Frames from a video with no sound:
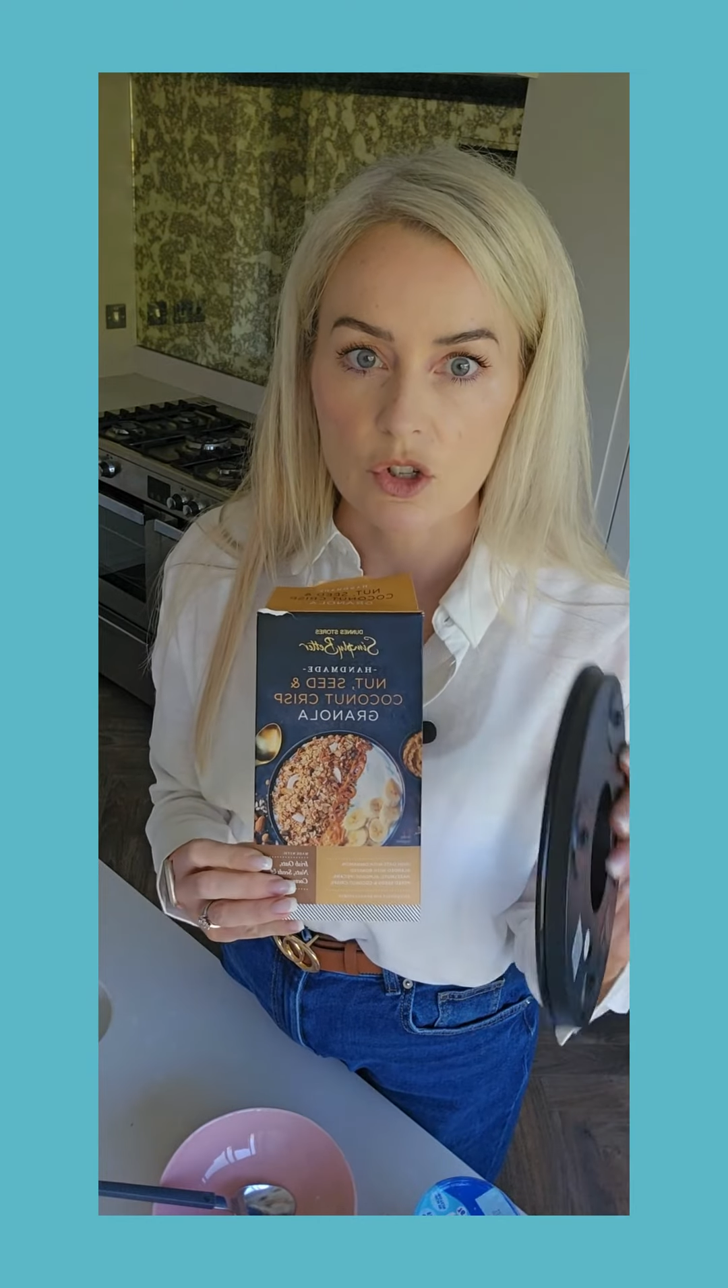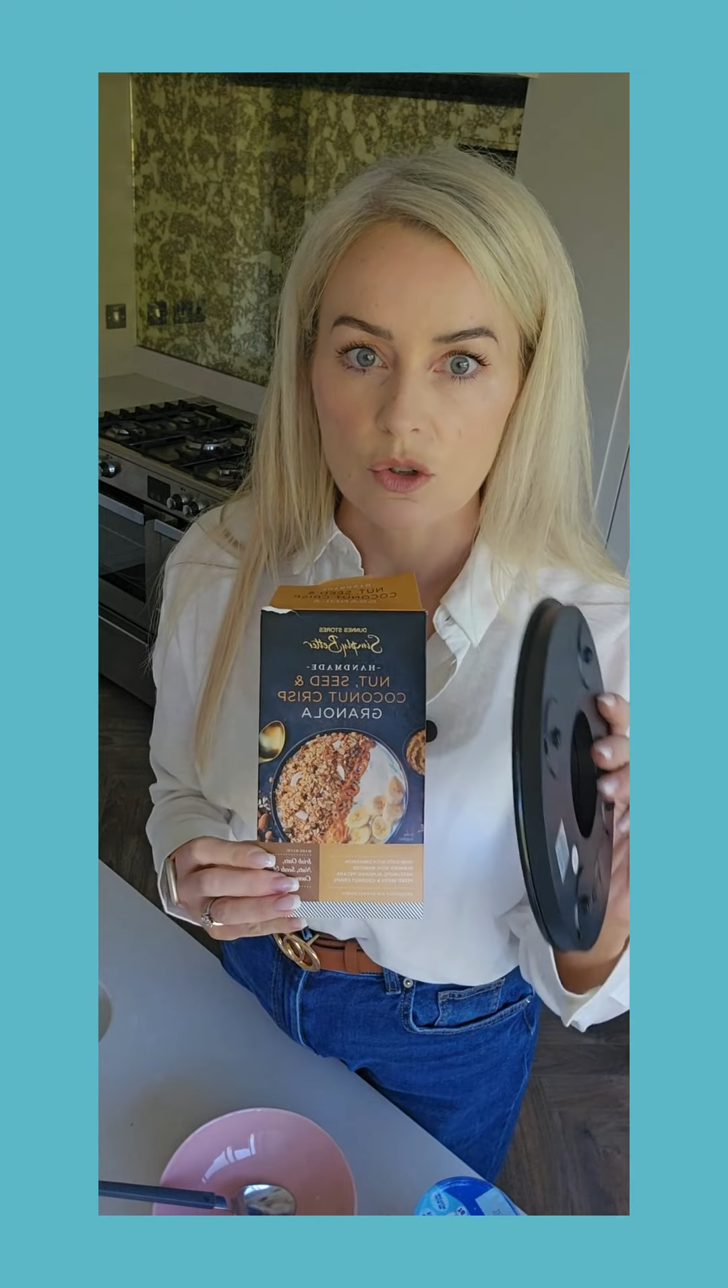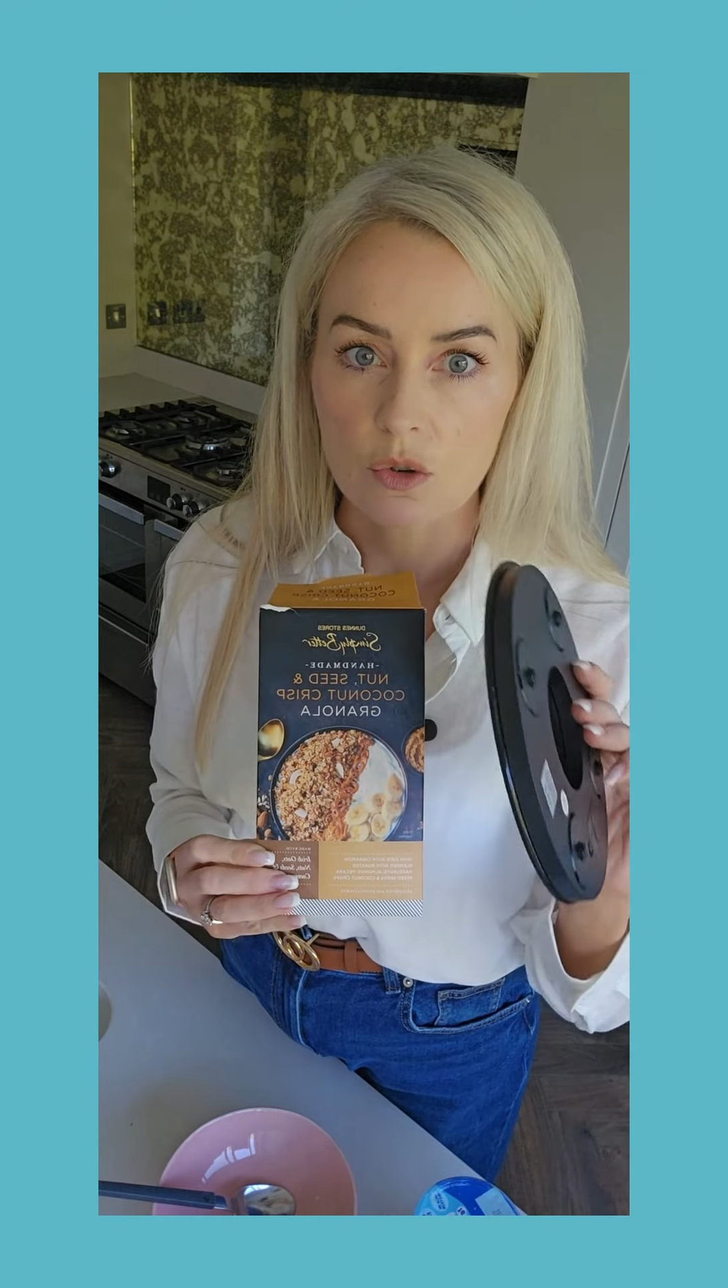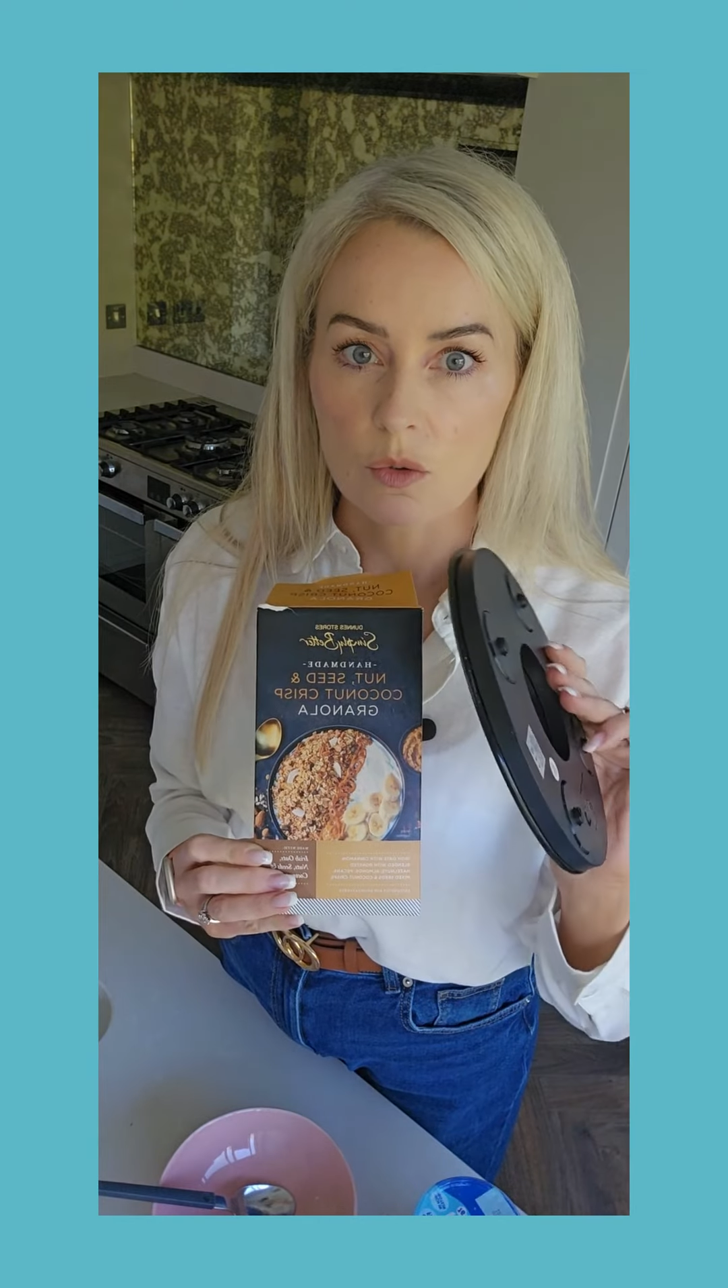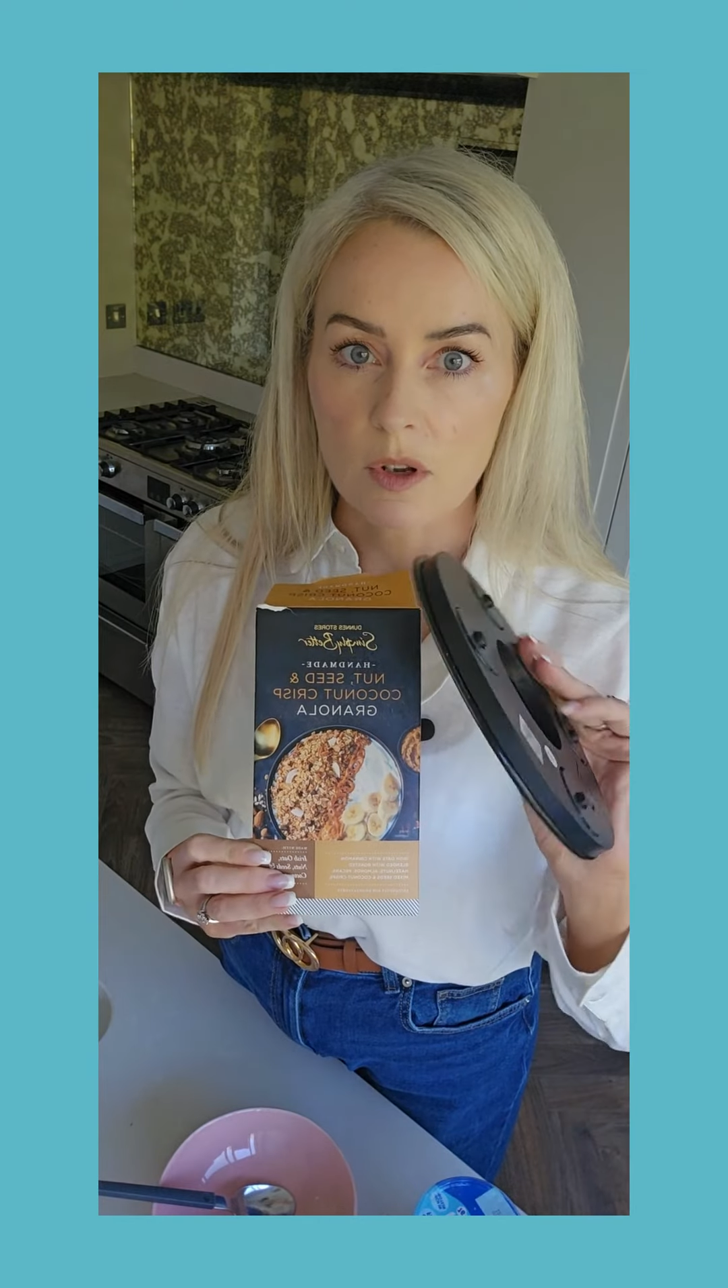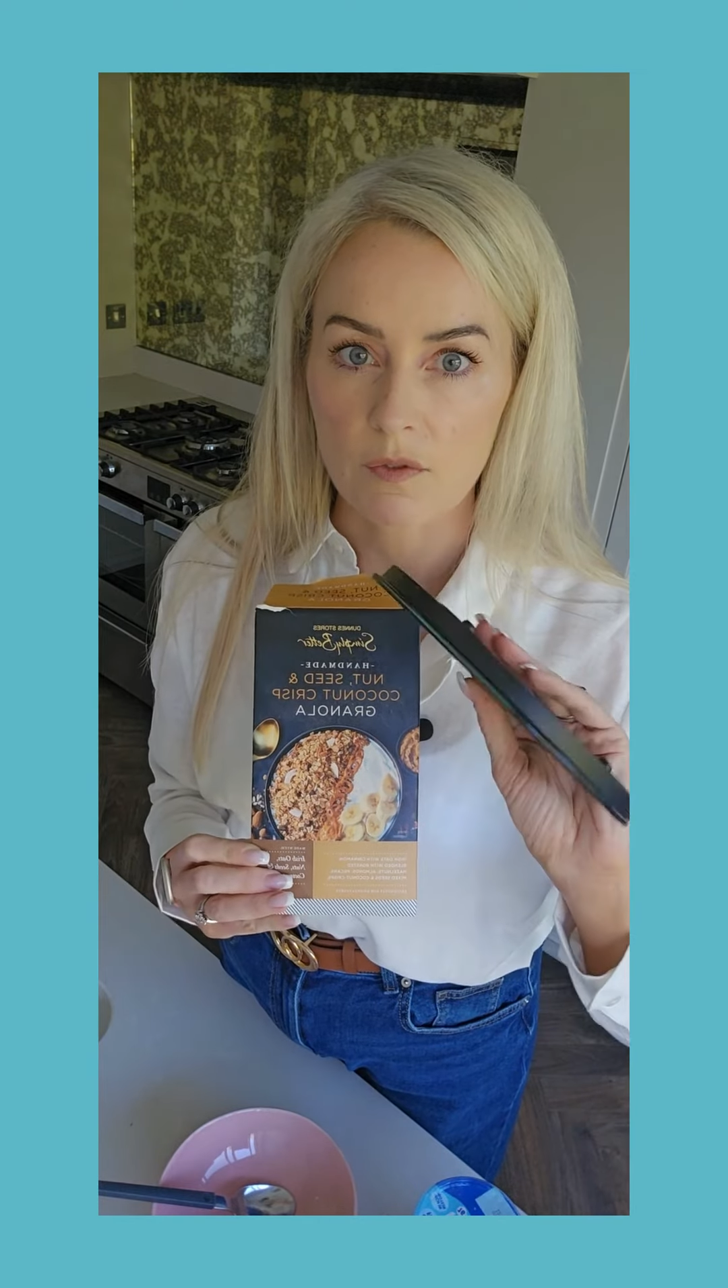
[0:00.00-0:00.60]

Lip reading: to